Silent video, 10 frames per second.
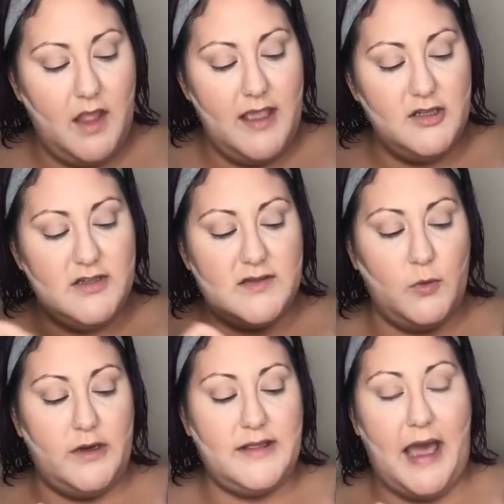and just
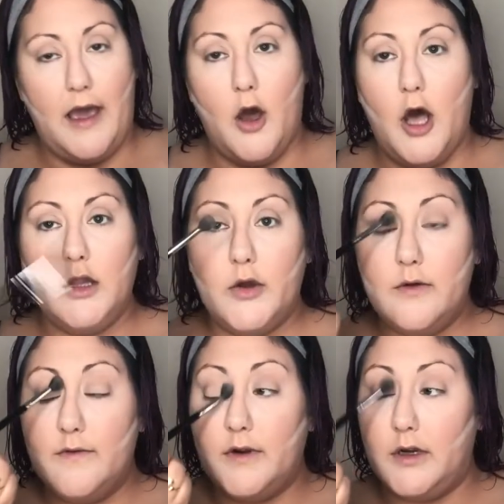work that all
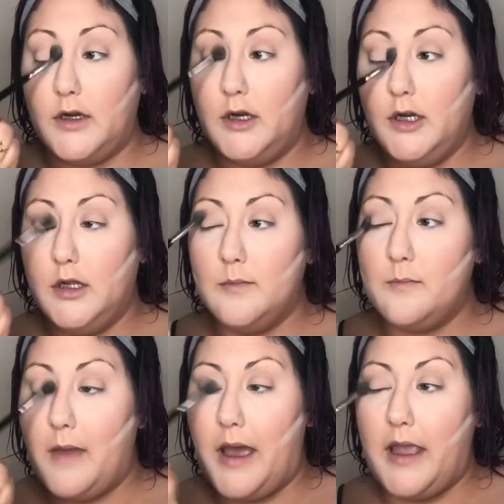over
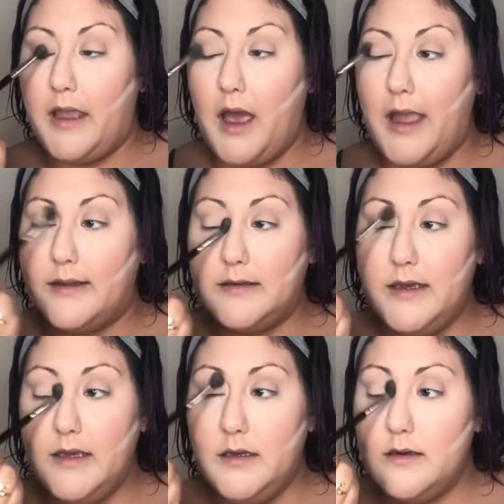my
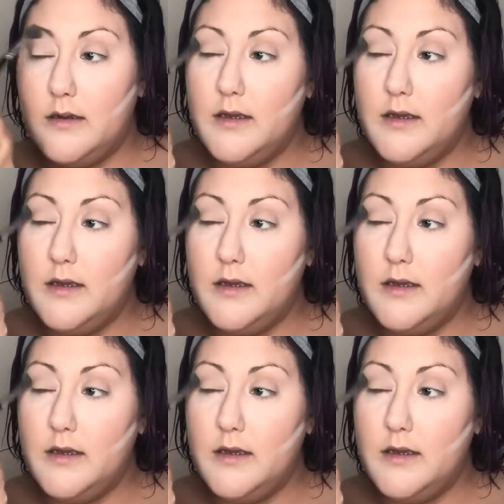eyelid